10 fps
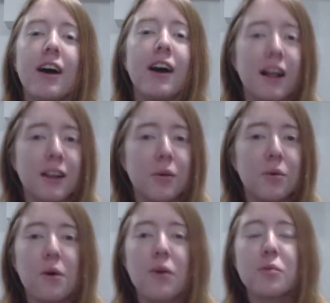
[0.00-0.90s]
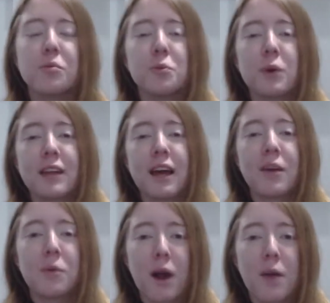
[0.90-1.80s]
Hello and welcome to What the Hay,
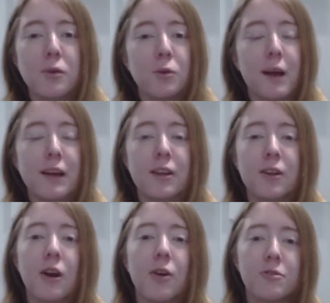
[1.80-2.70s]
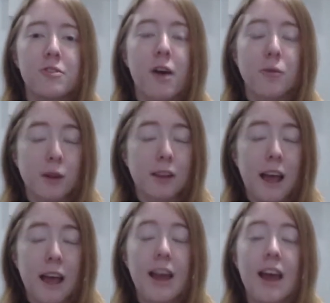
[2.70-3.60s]
where I'm your regular host of What the
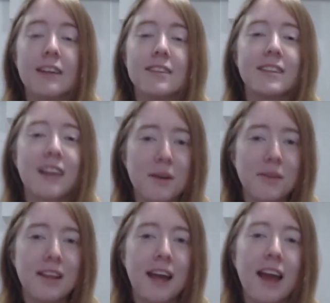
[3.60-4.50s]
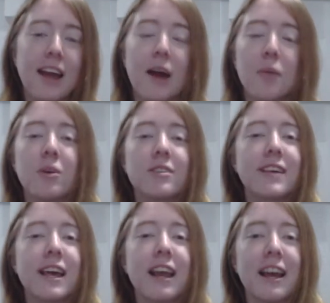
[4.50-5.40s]
Hay, and today on What the Hay, I'm once
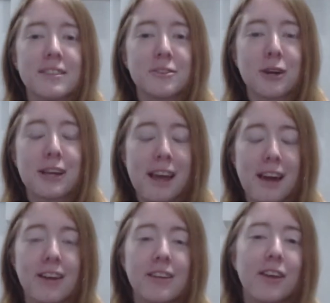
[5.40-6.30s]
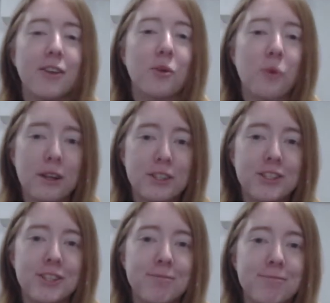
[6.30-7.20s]
again answering yet another
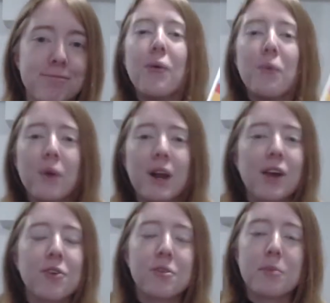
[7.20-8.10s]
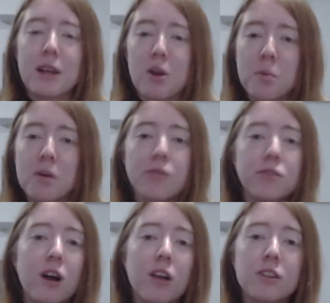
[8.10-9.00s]
question. When I go to my notebook of
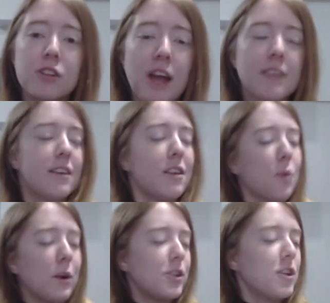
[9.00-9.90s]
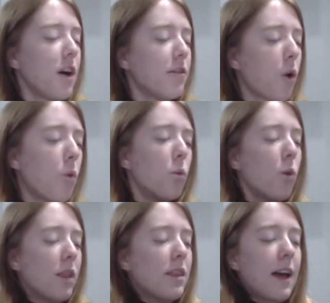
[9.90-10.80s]
knowledge, I see the question of
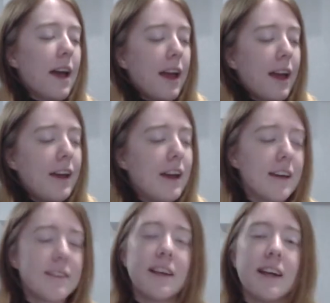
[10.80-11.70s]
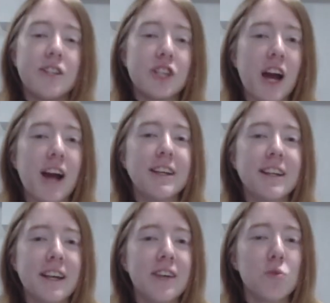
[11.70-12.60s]
What the Hay is a
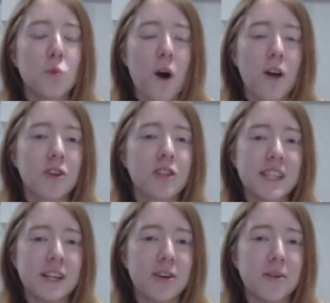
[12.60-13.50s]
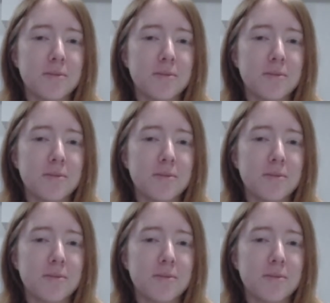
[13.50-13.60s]
Chinese water deer?